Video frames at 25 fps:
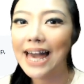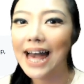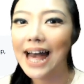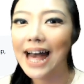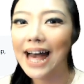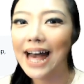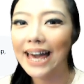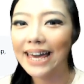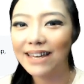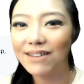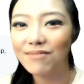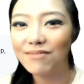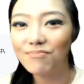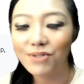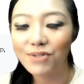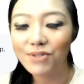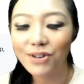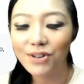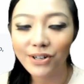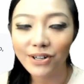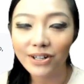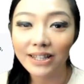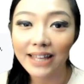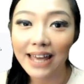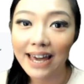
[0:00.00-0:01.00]
I am
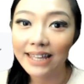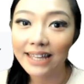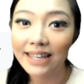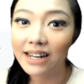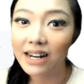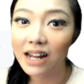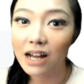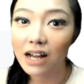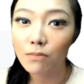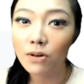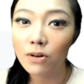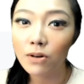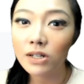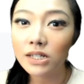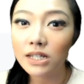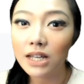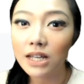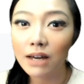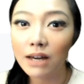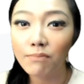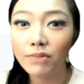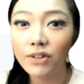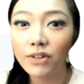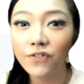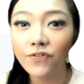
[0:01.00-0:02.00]
Myrtle Ann Ramos.
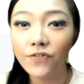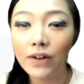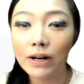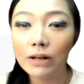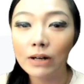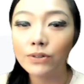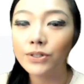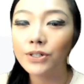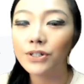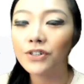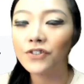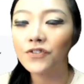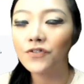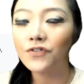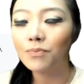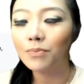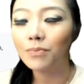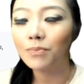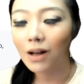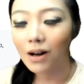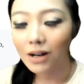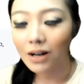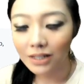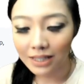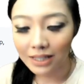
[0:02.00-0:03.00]
I'm the founder of
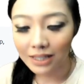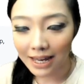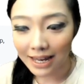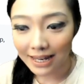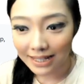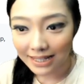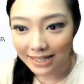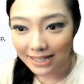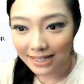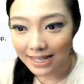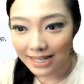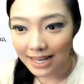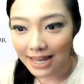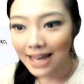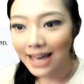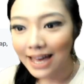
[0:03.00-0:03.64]
Block Tides,